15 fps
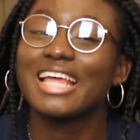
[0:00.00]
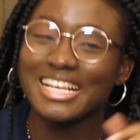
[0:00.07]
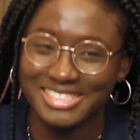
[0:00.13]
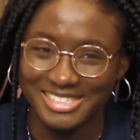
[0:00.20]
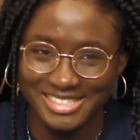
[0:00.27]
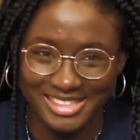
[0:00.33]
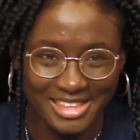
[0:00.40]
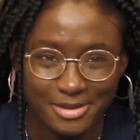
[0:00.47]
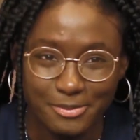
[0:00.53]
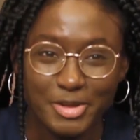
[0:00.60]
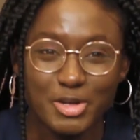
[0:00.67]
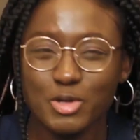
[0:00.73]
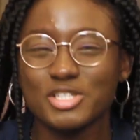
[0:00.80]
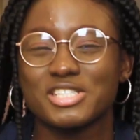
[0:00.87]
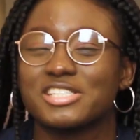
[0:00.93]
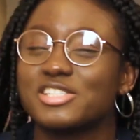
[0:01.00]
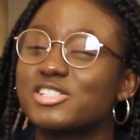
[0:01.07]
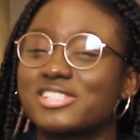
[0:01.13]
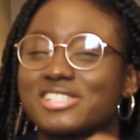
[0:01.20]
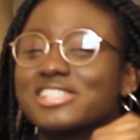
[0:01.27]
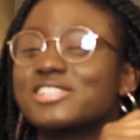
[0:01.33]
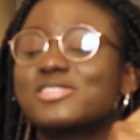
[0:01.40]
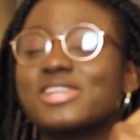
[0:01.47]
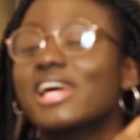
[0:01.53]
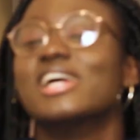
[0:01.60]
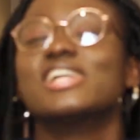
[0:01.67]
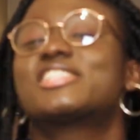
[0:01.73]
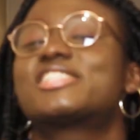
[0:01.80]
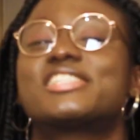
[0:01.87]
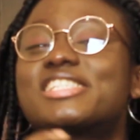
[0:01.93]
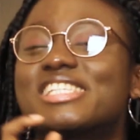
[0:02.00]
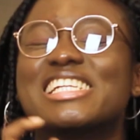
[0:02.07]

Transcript: that's the thing because she she she,